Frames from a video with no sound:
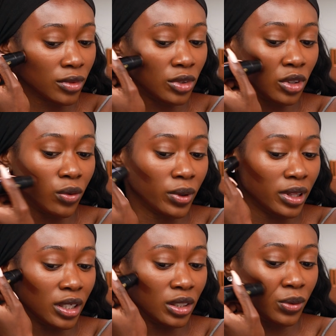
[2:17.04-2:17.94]
So with
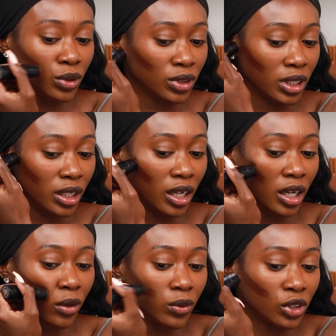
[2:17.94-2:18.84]
this
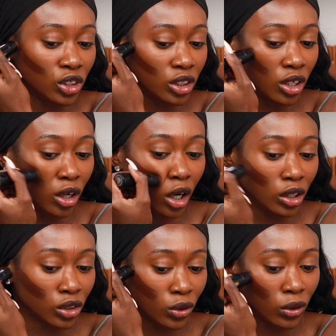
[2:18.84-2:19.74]
routine, we're just
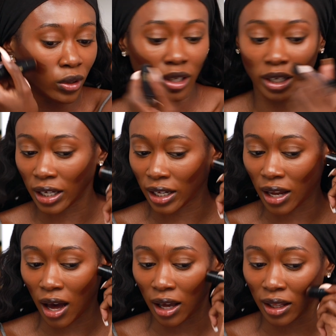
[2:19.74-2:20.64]
contouring and
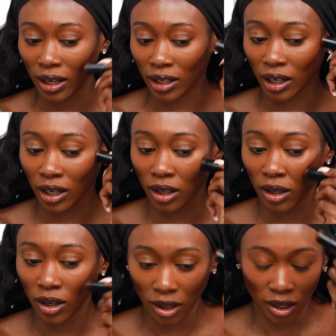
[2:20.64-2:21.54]
highlighting
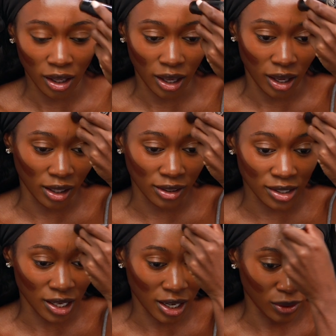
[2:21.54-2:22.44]
and
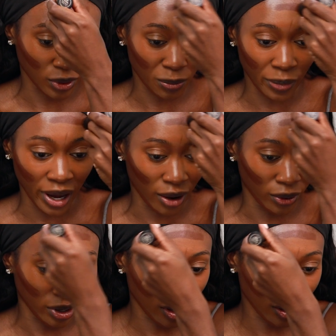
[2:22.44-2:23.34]
setting with
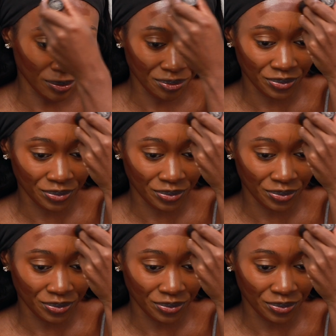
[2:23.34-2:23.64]
powder,